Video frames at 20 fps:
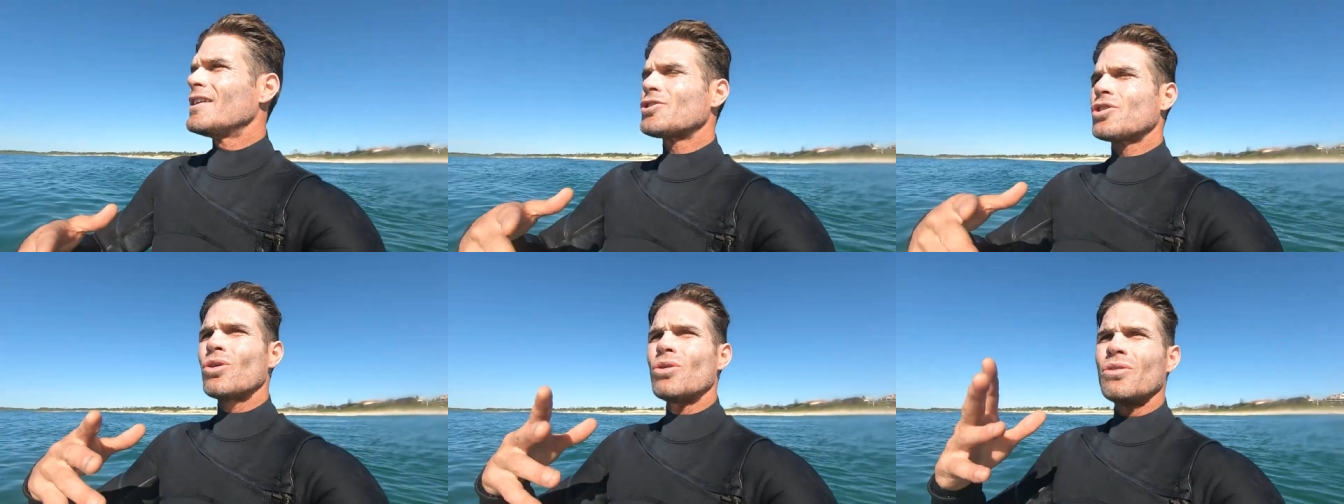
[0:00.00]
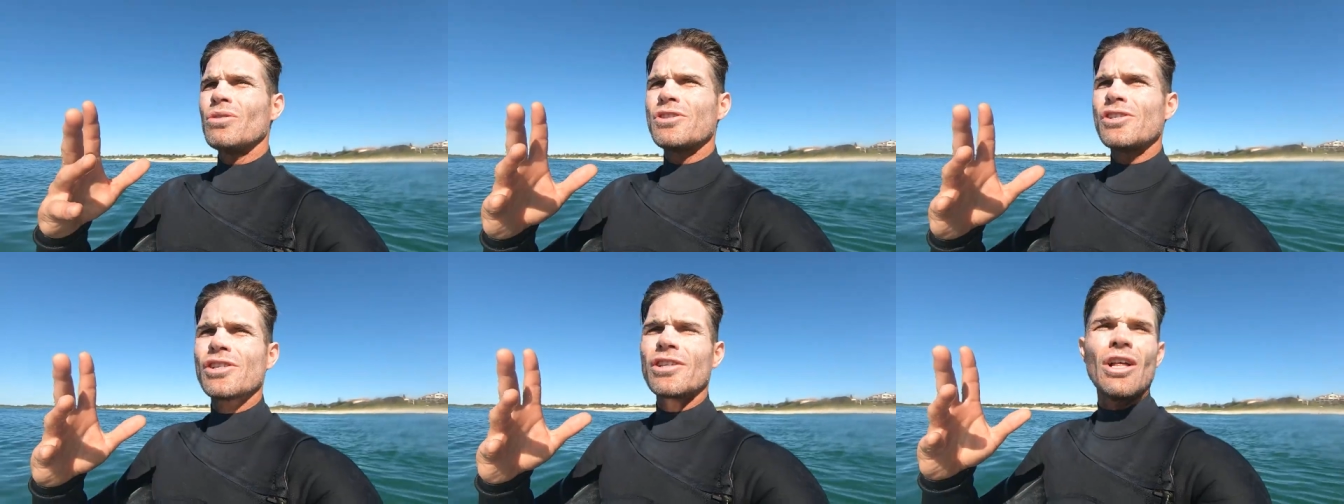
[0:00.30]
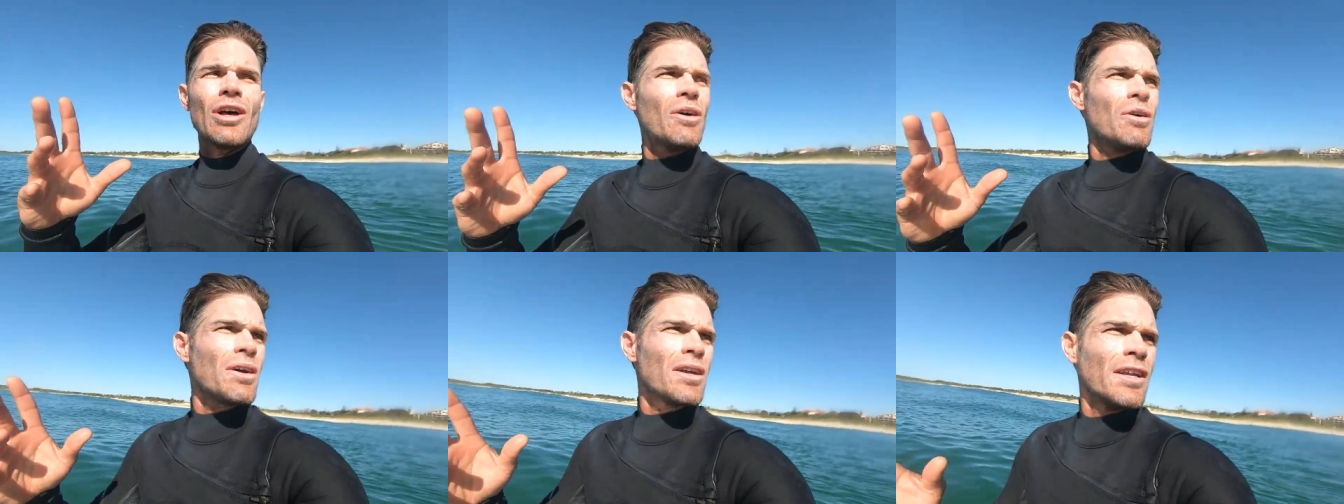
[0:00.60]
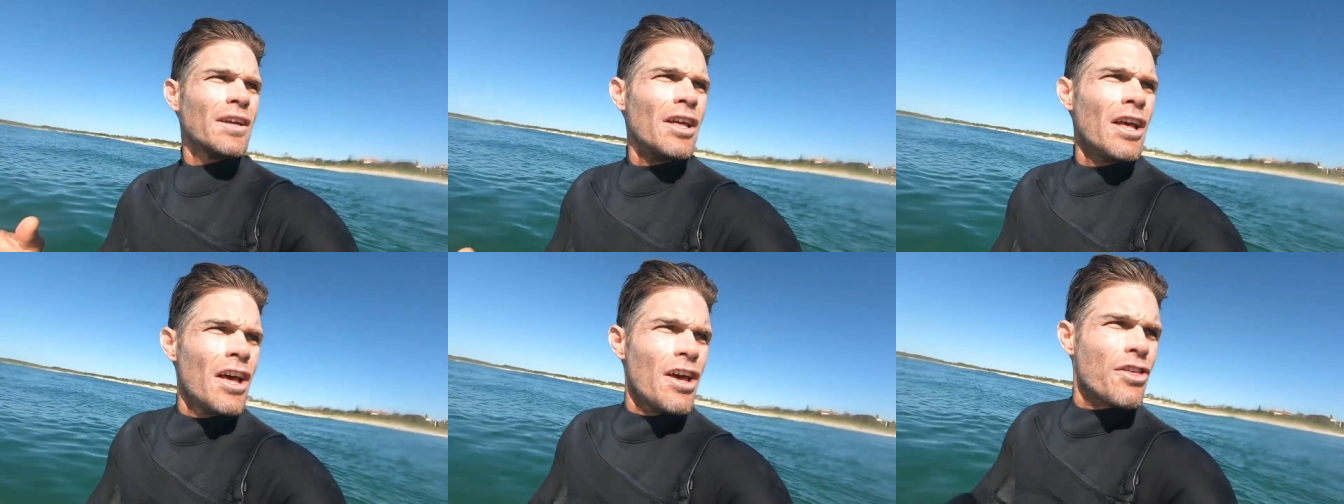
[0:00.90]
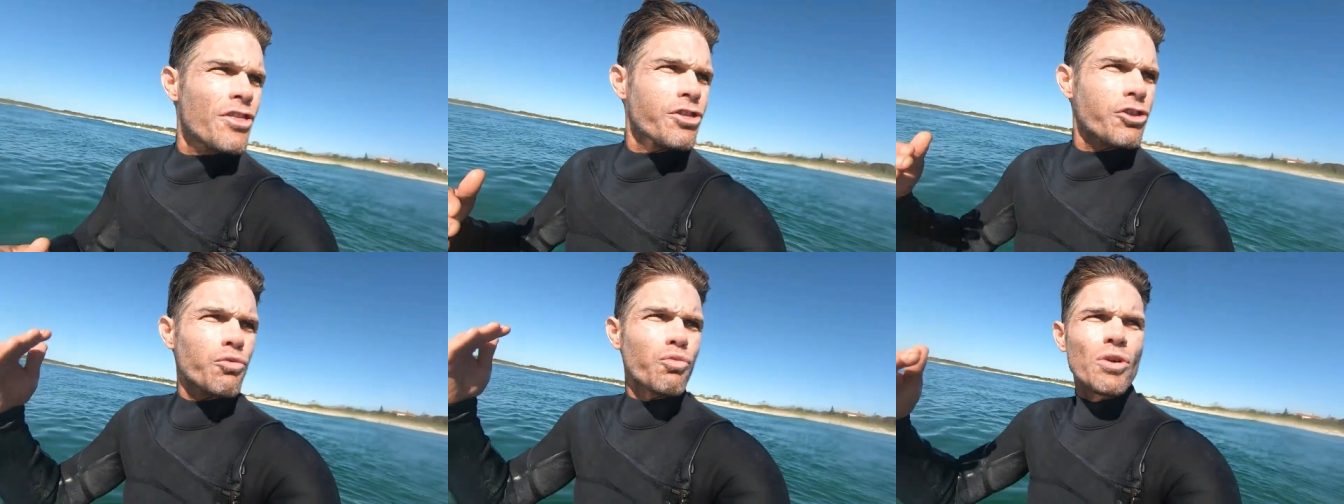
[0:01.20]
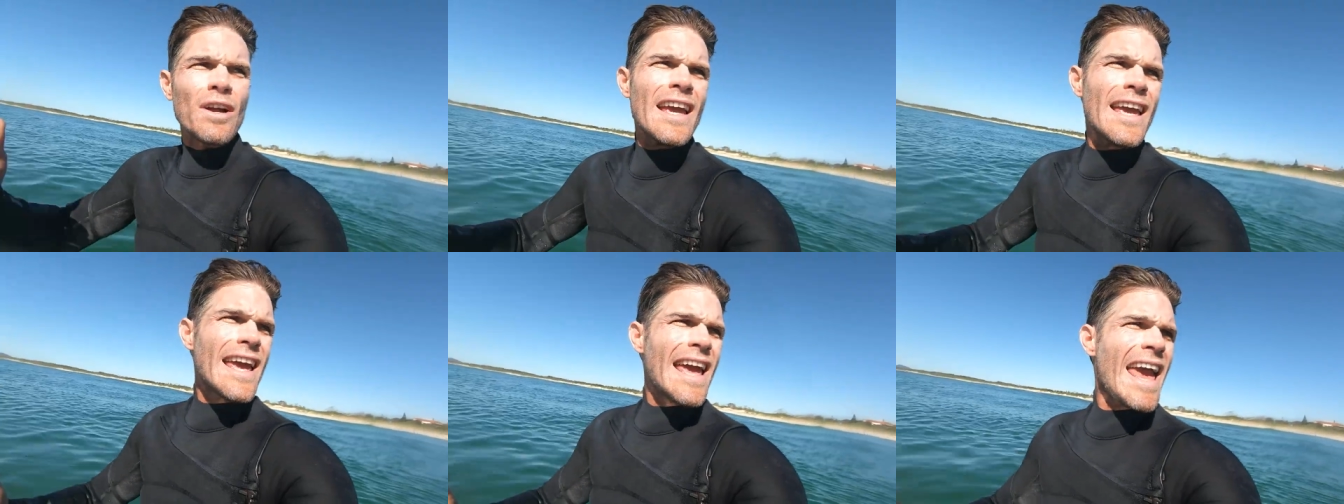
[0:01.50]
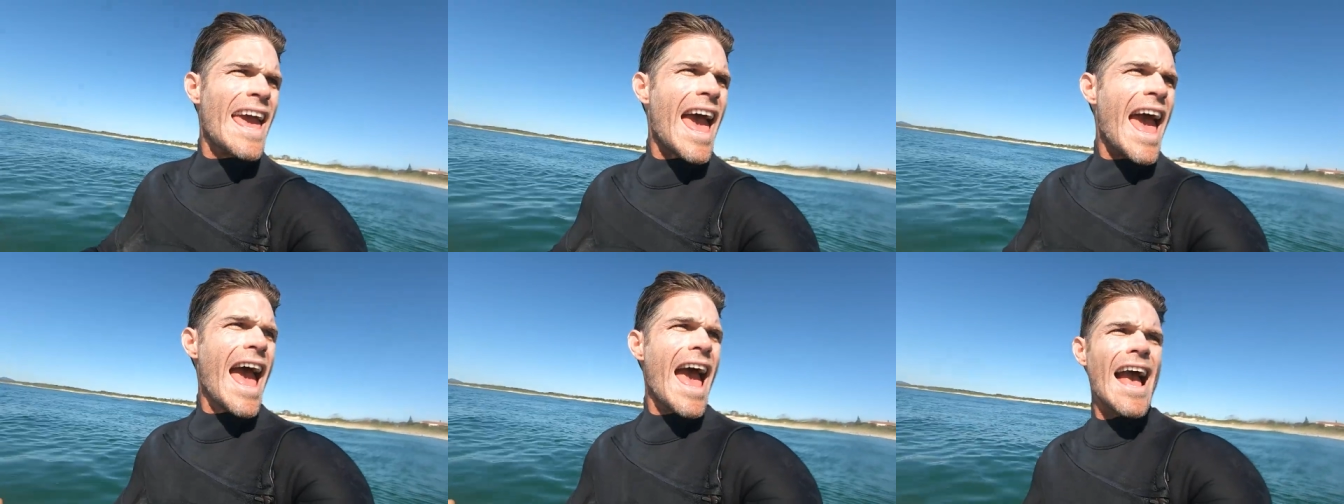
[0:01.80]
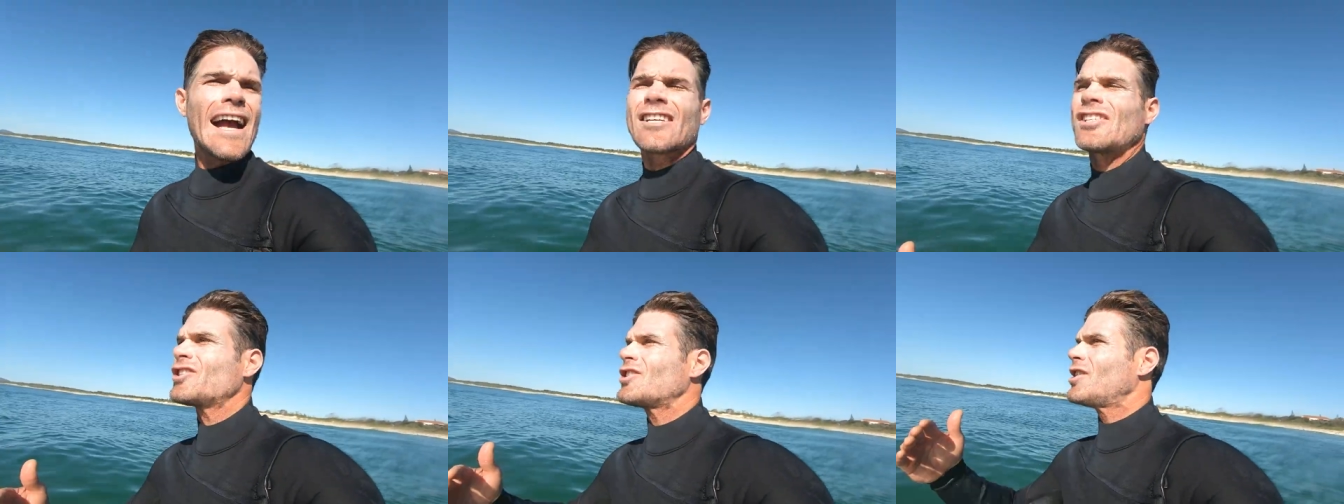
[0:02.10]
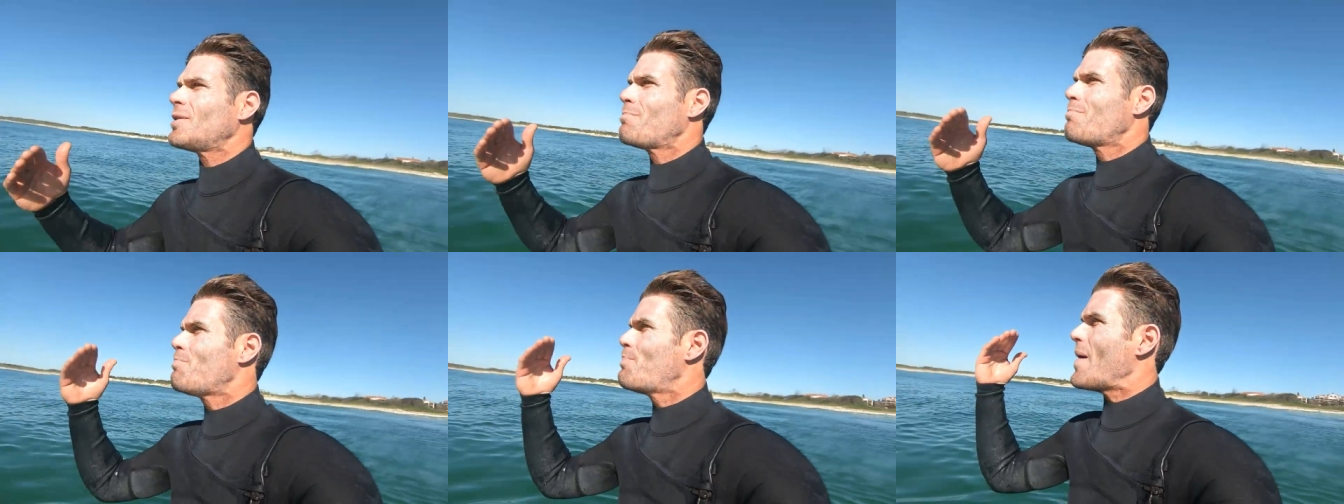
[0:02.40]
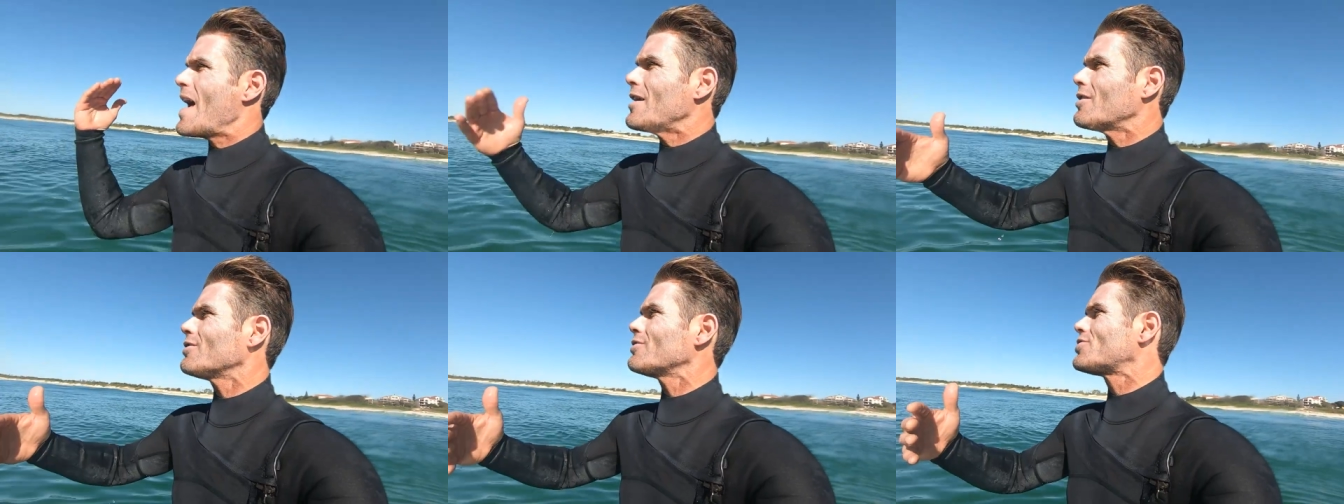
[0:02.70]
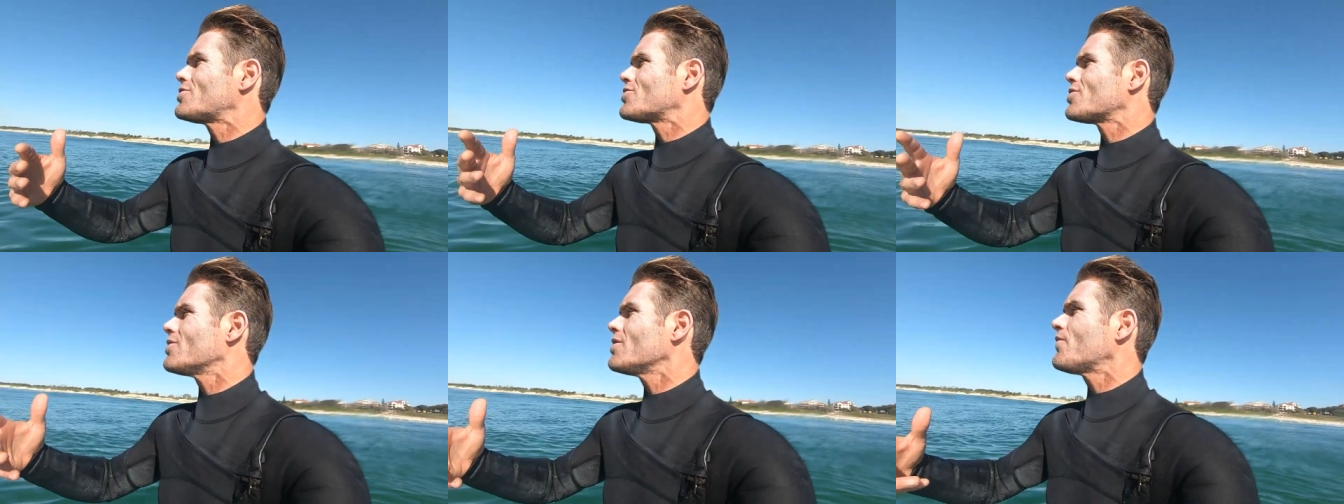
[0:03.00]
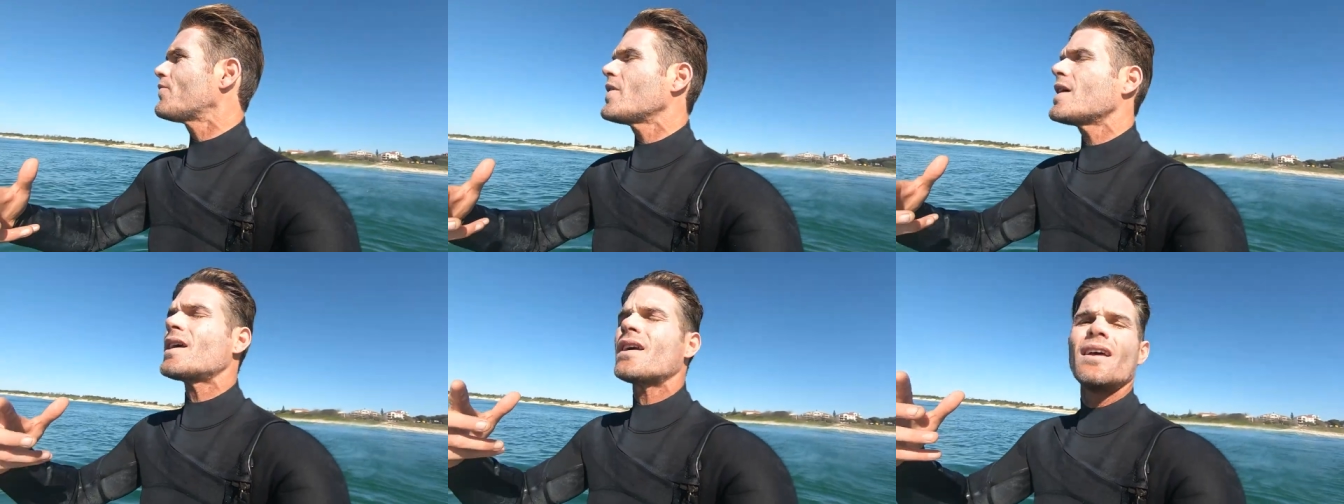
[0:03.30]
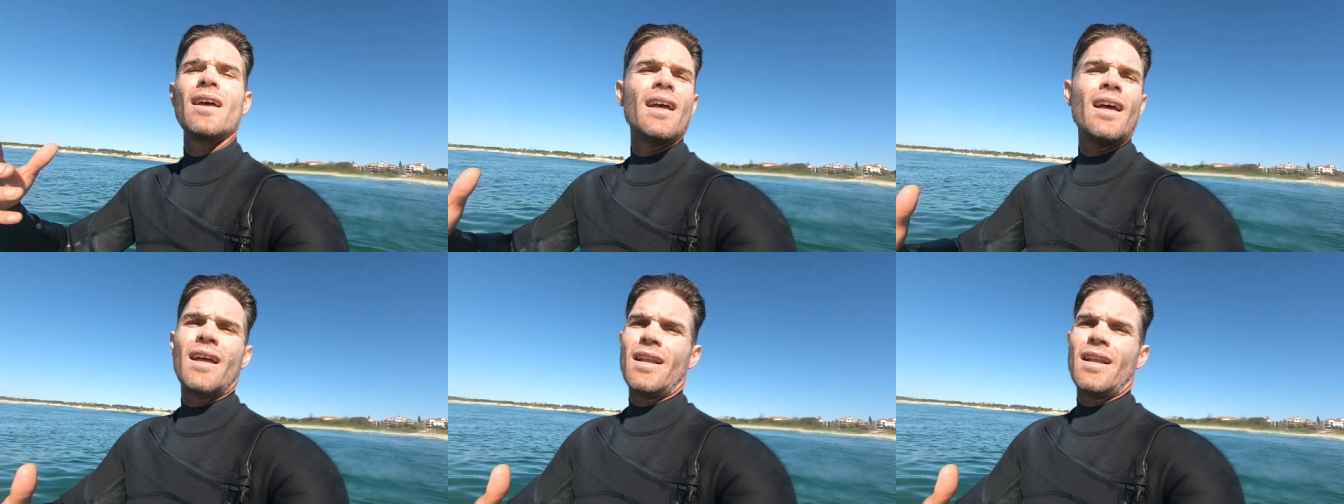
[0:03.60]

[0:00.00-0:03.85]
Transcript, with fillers: This whole slogan of 3 hacks to better surfing.